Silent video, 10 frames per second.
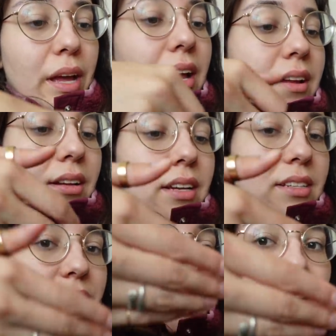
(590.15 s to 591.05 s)
and a
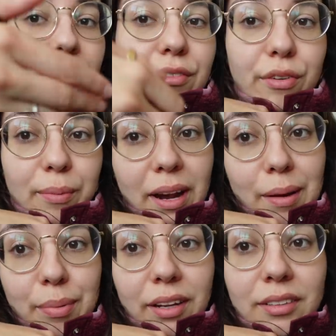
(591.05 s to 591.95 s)
stand for
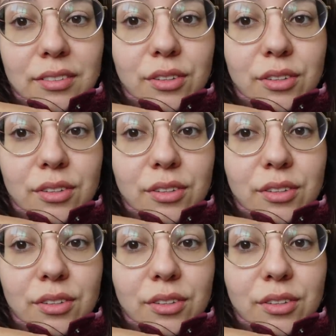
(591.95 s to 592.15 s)
my iPad.